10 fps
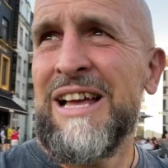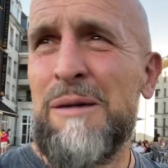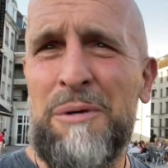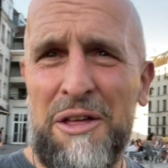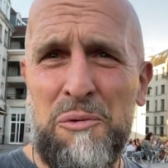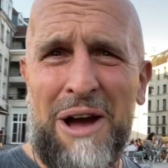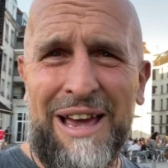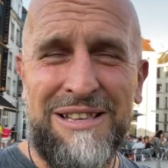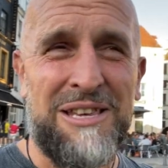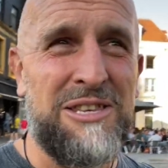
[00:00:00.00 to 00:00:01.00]
And by the way,
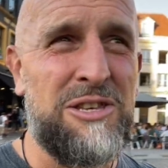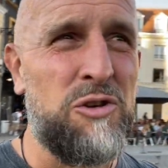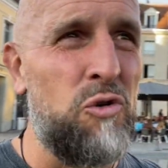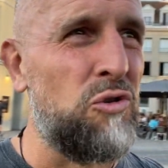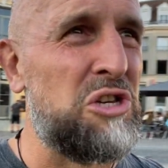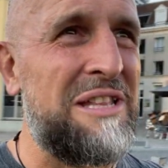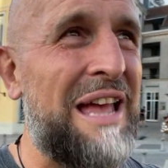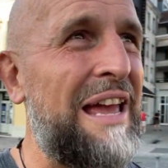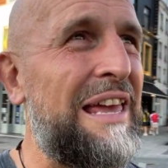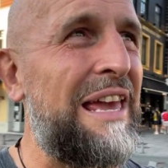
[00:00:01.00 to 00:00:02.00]
it's a scorching
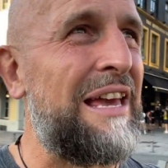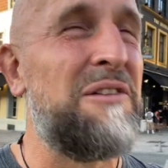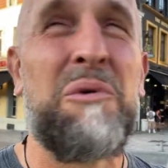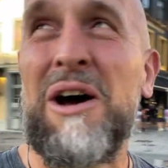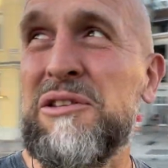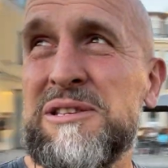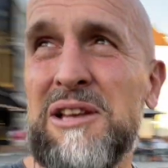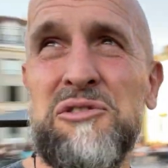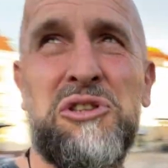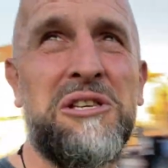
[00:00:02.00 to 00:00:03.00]
day here. Well, the
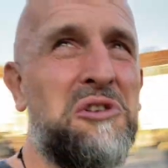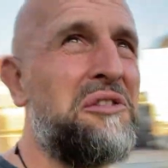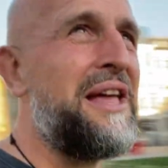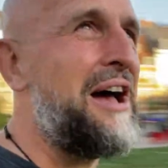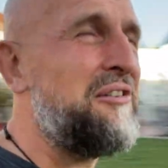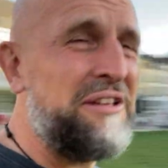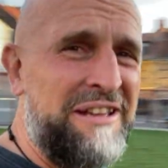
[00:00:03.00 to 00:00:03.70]
sun's just gone down